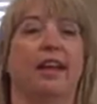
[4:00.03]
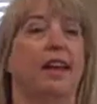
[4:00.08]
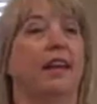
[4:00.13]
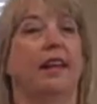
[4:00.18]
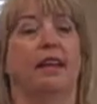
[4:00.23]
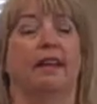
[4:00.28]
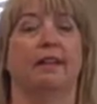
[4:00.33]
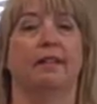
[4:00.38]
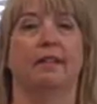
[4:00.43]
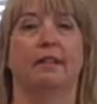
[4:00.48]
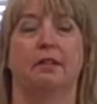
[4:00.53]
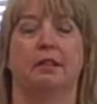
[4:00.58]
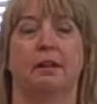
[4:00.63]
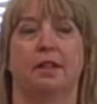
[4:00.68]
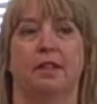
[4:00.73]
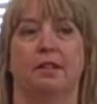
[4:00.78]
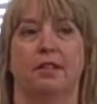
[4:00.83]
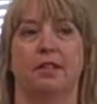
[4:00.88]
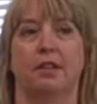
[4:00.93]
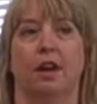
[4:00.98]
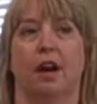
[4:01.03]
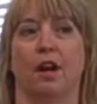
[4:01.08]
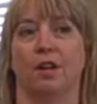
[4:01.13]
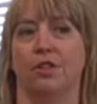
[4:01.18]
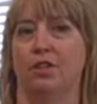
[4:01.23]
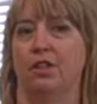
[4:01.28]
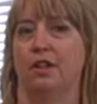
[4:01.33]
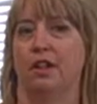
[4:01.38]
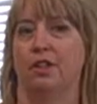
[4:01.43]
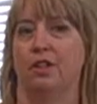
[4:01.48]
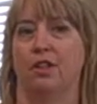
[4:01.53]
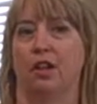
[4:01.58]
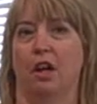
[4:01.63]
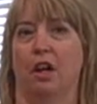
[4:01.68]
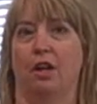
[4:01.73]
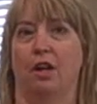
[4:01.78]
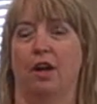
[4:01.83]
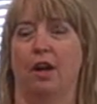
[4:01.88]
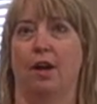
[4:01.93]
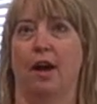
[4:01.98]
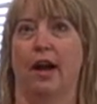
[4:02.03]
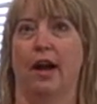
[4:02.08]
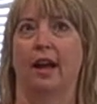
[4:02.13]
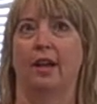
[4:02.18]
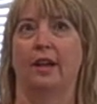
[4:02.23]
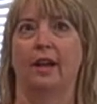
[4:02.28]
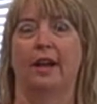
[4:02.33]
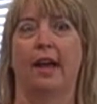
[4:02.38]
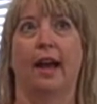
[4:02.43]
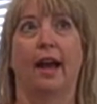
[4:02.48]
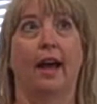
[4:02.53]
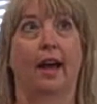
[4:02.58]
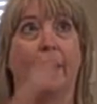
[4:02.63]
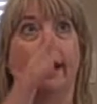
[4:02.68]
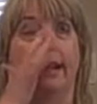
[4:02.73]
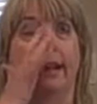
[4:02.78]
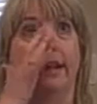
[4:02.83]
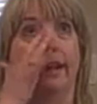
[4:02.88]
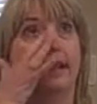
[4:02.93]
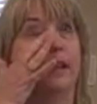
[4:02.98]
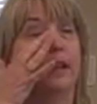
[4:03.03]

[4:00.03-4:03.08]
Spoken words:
and to also let you all know, Allie had